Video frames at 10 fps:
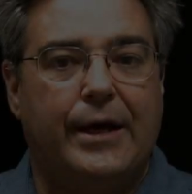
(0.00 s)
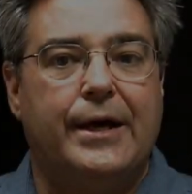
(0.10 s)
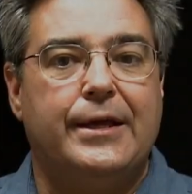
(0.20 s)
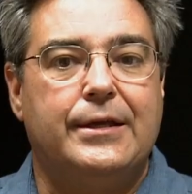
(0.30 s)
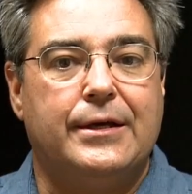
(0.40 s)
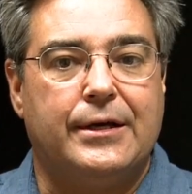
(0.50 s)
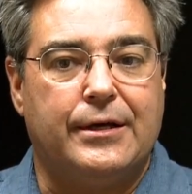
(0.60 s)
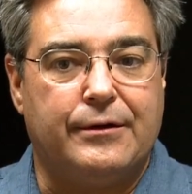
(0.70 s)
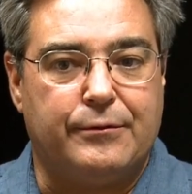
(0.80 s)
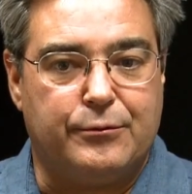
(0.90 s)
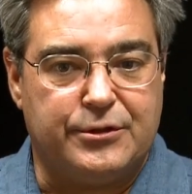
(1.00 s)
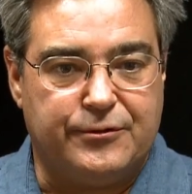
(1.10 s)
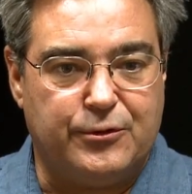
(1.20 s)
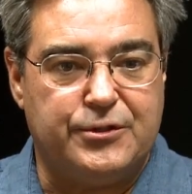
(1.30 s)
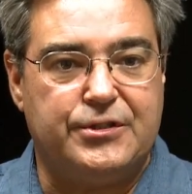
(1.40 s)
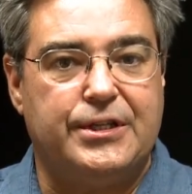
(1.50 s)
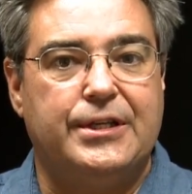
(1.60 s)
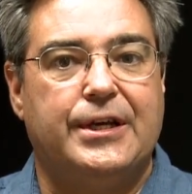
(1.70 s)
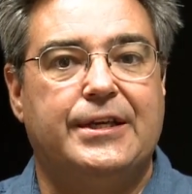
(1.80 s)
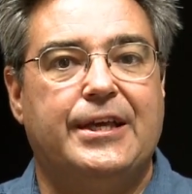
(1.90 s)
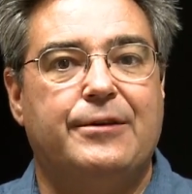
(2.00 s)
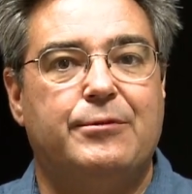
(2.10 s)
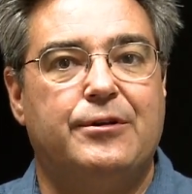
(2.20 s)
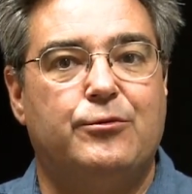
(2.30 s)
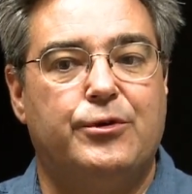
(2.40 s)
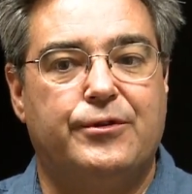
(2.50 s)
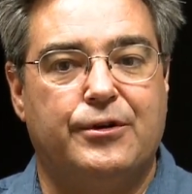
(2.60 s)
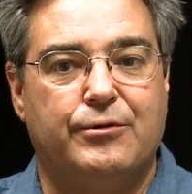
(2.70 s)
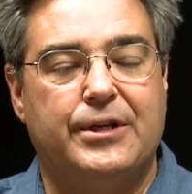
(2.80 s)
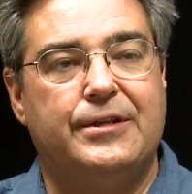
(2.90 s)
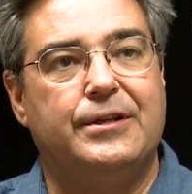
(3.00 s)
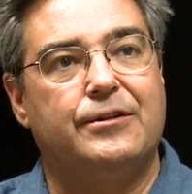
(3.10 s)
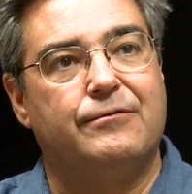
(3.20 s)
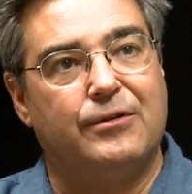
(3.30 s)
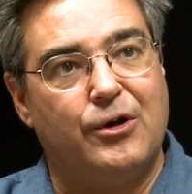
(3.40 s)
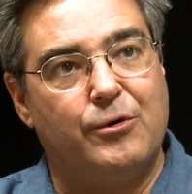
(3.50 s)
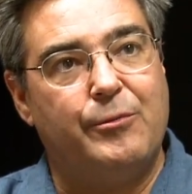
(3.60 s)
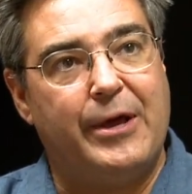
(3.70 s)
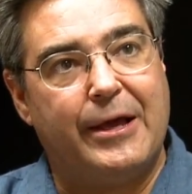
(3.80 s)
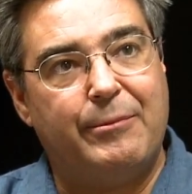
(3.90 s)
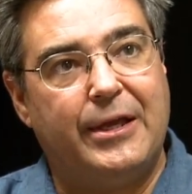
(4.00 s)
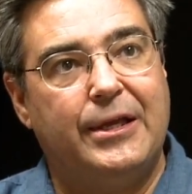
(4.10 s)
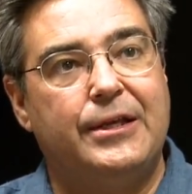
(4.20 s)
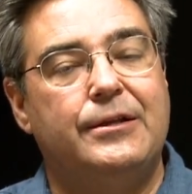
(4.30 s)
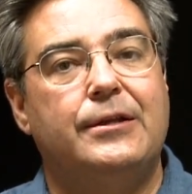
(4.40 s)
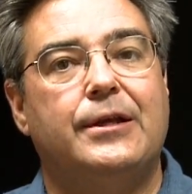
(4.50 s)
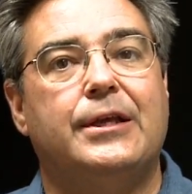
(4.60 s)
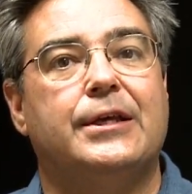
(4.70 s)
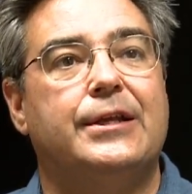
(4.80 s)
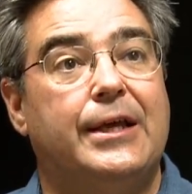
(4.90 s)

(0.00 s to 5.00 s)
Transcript: I was first seen, I came in with a great deal of lower back pain and